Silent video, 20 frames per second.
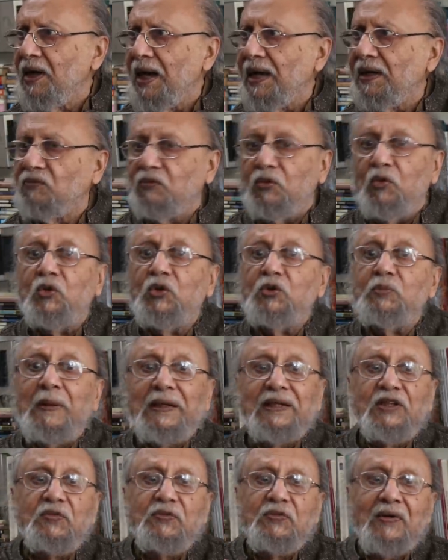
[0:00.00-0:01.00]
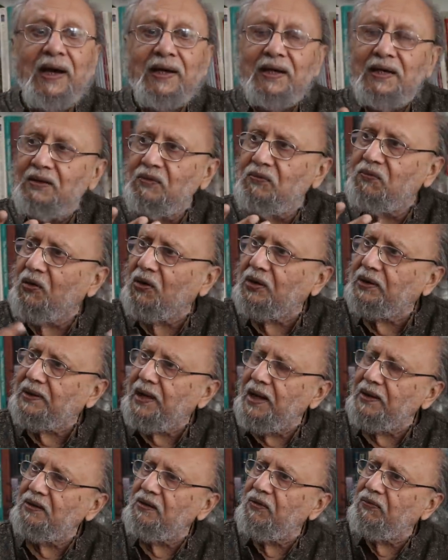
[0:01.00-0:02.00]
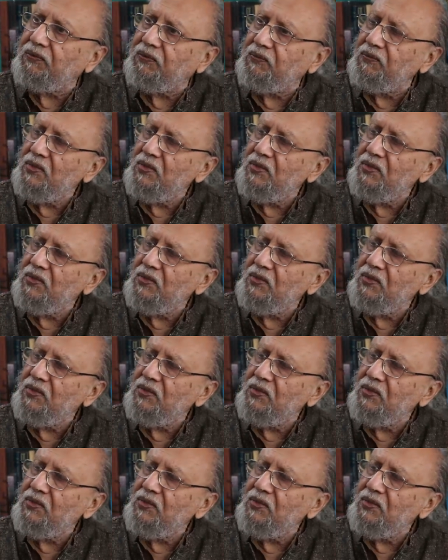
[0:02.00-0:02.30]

and who specify what kind of